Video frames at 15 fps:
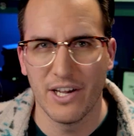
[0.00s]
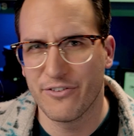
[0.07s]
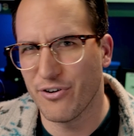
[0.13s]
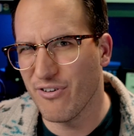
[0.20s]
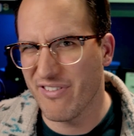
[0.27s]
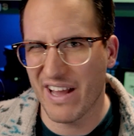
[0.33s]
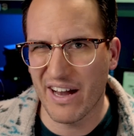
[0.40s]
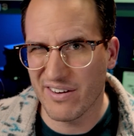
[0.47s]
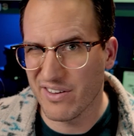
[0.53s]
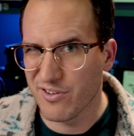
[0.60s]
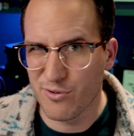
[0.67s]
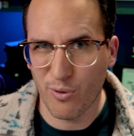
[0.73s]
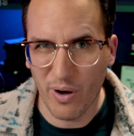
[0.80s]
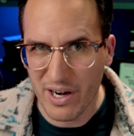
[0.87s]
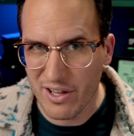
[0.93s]
turns out in
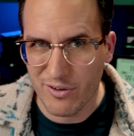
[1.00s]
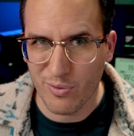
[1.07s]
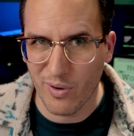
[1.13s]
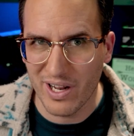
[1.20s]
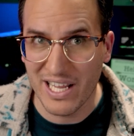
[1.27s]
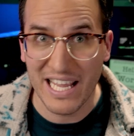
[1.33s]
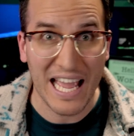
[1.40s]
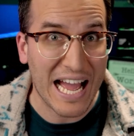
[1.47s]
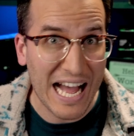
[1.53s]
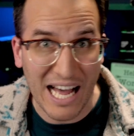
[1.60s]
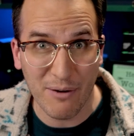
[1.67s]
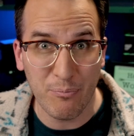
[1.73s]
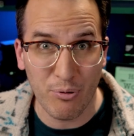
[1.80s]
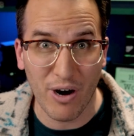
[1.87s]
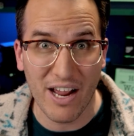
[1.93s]
2020,
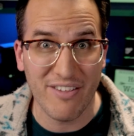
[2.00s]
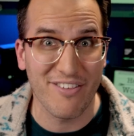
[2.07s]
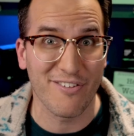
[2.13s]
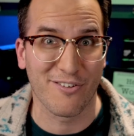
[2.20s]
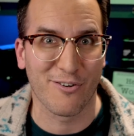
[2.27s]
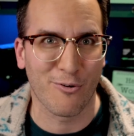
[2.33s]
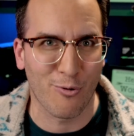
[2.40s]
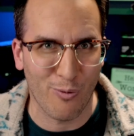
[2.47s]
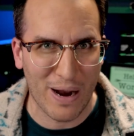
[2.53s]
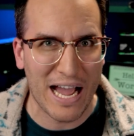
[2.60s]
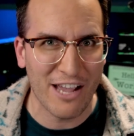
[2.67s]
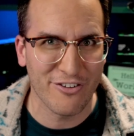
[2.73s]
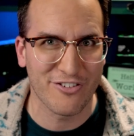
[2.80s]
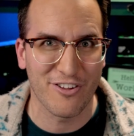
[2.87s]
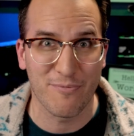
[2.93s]
ad prices
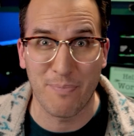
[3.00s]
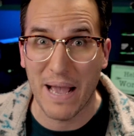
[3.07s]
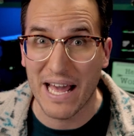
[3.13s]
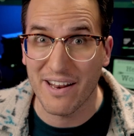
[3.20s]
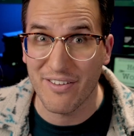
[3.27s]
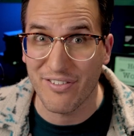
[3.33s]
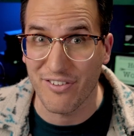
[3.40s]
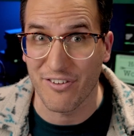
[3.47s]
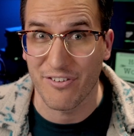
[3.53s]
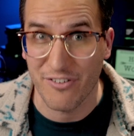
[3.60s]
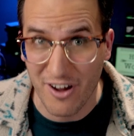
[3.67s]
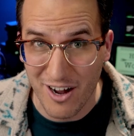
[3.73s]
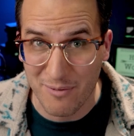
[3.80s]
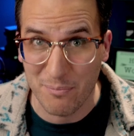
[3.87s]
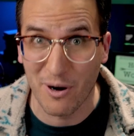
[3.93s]
crashed as bad as the
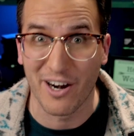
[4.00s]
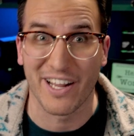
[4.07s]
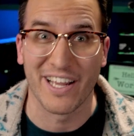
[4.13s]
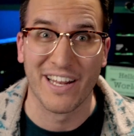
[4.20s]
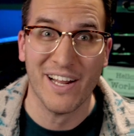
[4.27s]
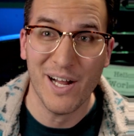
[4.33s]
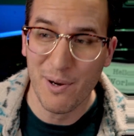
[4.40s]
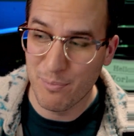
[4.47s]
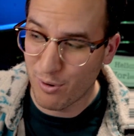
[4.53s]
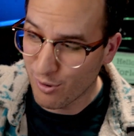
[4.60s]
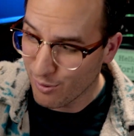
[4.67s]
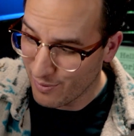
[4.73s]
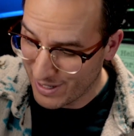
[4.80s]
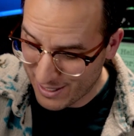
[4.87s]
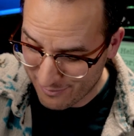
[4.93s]
stock market. Pour
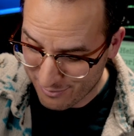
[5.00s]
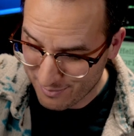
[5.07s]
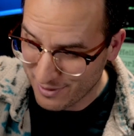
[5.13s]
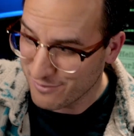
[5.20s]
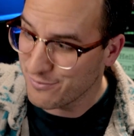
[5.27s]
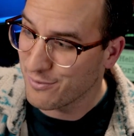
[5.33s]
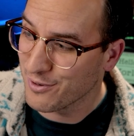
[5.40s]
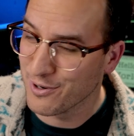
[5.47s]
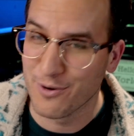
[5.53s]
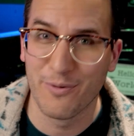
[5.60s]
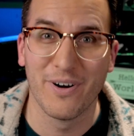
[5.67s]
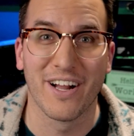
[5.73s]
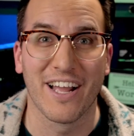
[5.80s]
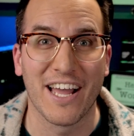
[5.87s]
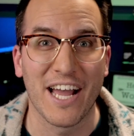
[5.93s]
one out for my
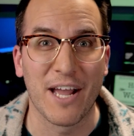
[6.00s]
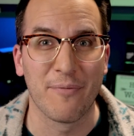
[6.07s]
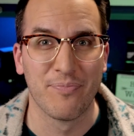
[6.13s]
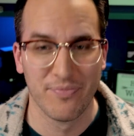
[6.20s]
401k.